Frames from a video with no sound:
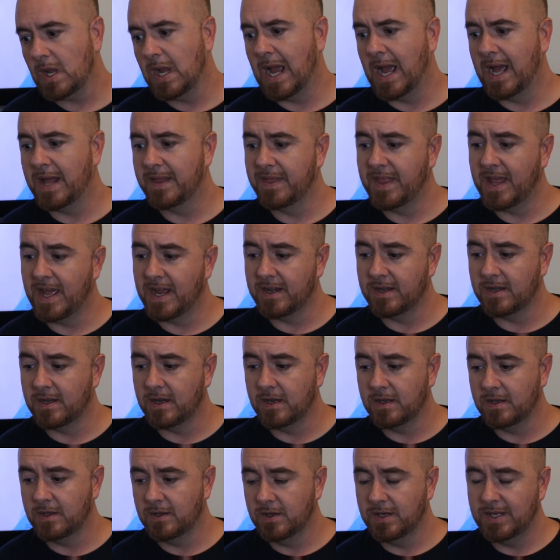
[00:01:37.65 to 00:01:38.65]
And
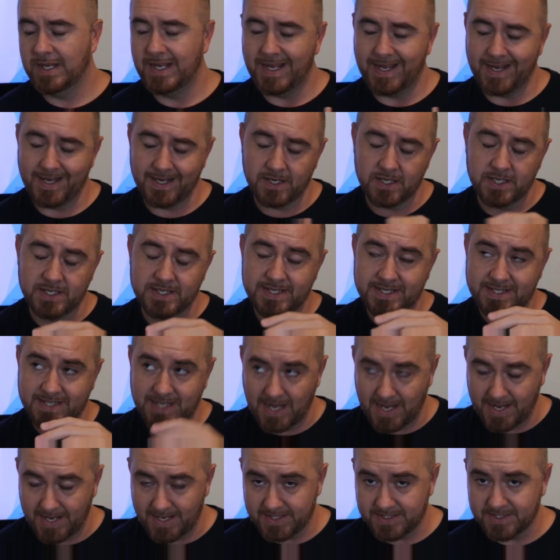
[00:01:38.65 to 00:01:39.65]
then in
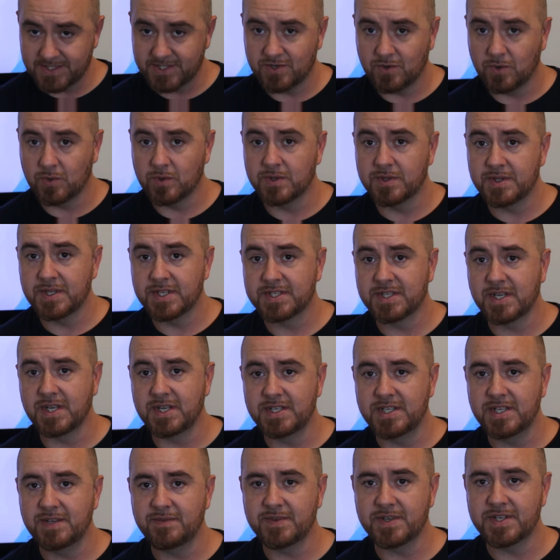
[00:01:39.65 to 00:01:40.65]
science or the
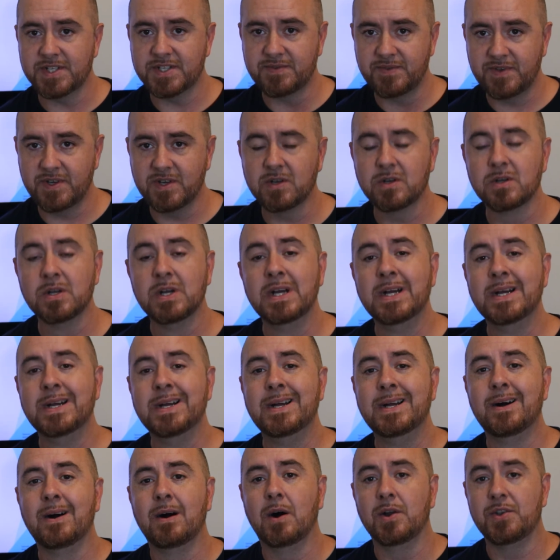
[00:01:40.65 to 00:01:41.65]
scientific sphere,
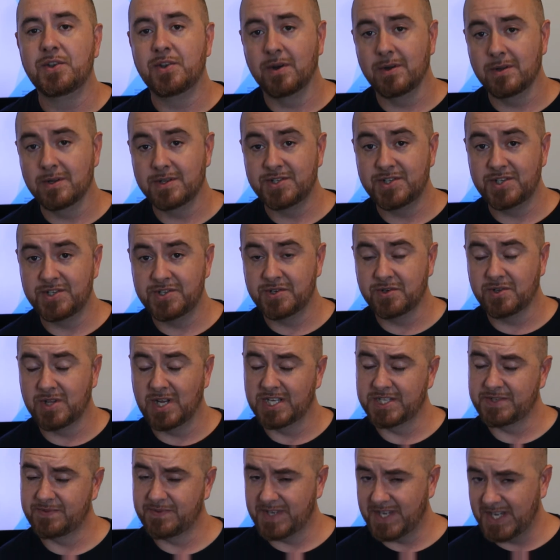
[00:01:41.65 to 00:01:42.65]
ontology is your
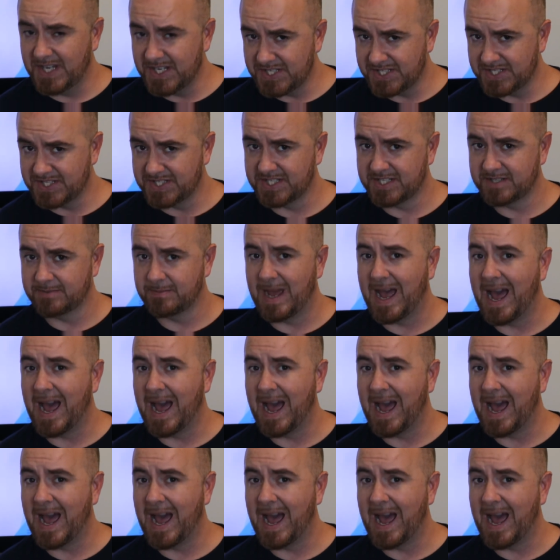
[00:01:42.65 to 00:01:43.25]
classification system.